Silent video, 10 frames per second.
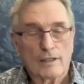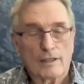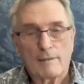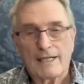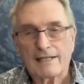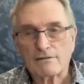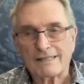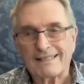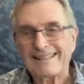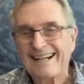am I
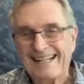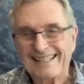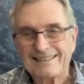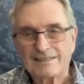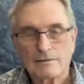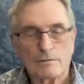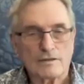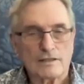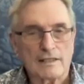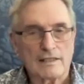actually not?
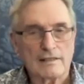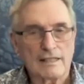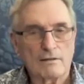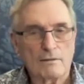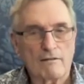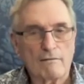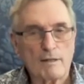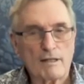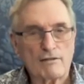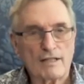Which
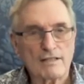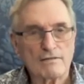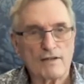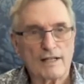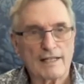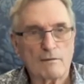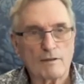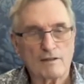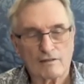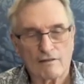everybody tries to find out
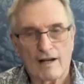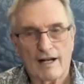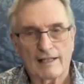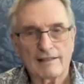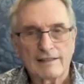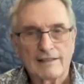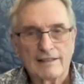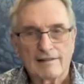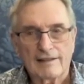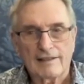what they're not,
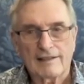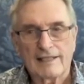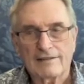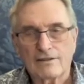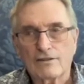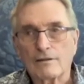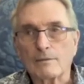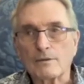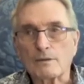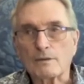thinking that
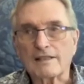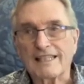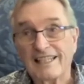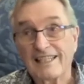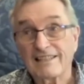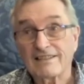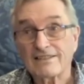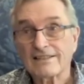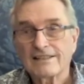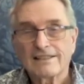determines what they
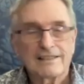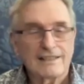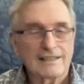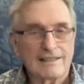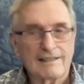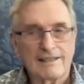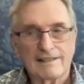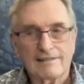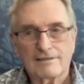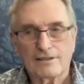is. And I
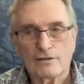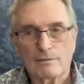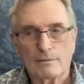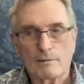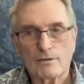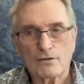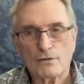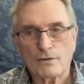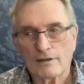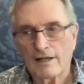think determining what
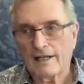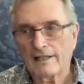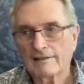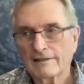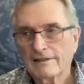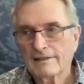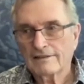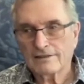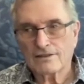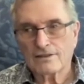you are not
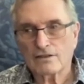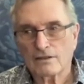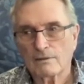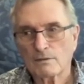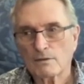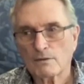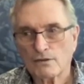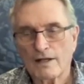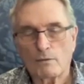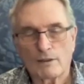just determines what
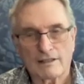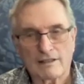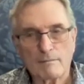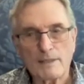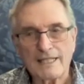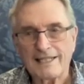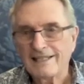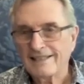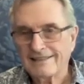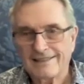you're not willing to be,
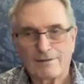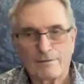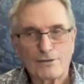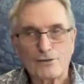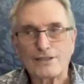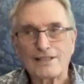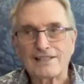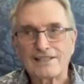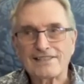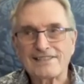not what you is.